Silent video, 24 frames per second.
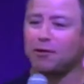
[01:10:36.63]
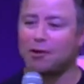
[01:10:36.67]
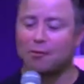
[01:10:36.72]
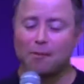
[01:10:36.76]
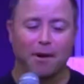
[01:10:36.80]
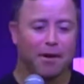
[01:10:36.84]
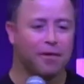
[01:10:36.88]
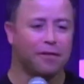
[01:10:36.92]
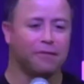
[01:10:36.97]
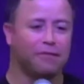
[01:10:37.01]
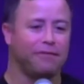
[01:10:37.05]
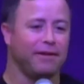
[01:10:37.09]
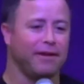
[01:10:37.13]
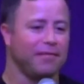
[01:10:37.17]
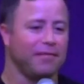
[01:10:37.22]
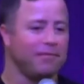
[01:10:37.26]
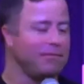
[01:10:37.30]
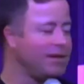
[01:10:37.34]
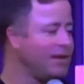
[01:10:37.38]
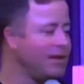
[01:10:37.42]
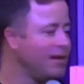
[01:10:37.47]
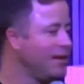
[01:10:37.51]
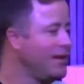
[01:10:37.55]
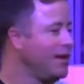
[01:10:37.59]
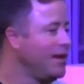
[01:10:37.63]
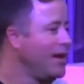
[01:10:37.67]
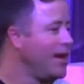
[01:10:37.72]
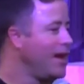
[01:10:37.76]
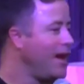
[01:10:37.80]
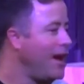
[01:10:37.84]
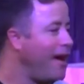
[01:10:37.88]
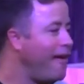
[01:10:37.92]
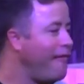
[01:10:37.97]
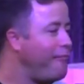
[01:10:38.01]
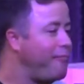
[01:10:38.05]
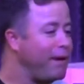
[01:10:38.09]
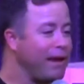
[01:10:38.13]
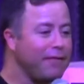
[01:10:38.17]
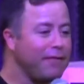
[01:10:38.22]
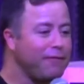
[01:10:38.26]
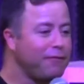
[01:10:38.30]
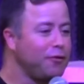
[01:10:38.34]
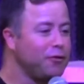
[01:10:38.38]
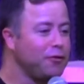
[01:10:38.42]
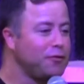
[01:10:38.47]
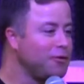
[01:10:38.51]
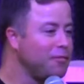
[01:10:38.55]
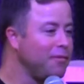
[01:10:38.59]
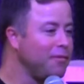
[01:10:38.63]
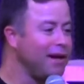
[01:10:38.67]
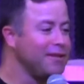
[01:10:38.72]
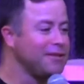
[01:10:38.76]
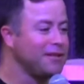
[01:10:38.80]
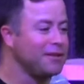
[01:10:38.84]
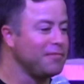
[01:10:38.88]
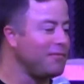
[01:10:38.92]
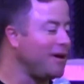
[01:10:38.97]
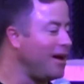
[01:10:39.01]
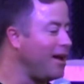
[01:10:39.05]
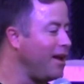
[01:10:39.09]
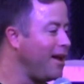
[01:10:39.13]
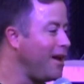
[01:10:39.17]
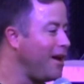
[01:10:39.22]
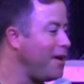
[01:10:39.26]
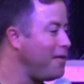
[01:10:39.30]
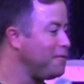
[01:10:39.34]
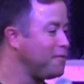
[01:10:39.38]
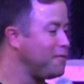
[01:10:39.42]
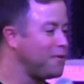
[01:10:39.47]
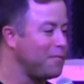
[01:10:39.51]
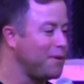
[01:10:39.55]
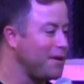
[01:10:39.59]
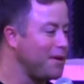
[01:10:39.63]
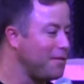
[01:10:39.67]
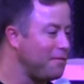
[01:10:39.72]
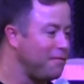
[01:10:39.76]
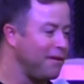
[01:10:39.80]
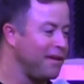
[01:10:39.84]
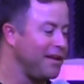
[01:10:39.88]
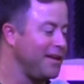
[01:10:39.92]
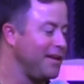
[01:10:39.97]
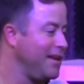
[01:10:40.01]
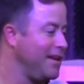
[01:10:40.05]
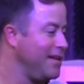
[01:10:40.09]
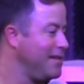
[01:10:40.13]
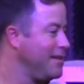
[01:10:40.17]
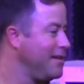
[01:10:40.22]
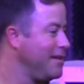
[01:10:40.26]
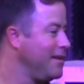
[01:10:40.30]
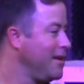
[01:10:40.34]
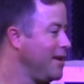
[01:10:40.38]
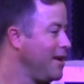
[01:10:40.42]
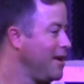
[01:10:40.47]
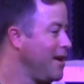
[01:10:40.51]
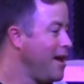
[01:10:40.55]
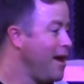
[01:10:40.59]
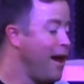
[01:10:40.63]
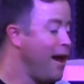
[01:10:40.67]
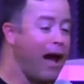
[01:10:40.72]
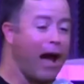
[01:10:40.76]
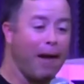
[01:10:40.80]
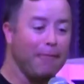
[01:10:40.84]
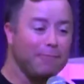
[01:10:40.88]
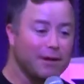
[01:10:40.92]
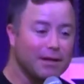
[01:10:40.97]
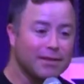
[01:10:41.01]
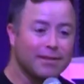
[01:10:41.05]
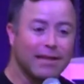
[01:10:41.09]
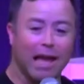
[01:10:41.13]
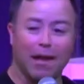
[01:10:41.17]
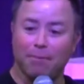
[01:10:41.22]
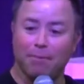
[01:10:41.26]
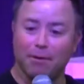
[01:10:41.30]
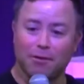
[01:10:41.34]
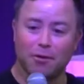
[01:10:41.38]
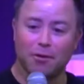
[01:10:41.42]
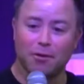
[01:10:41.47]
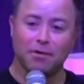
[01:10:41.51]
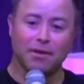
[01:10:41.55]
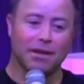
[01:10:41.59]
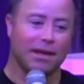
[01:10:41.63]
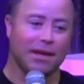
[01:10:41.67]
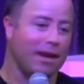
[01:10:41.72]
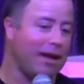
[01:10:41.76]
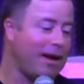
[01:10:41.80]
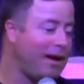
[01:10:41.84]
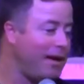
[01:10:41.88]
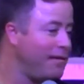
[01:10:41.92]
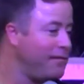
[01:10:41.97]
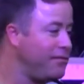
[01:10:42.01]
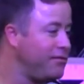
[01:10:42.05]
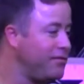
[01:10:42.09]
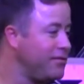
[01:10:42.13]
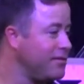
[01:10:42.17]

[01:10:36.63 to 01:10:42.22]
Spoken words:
you won't offend me. I've been through too much in my life to be offended. I'm just happy to be alive.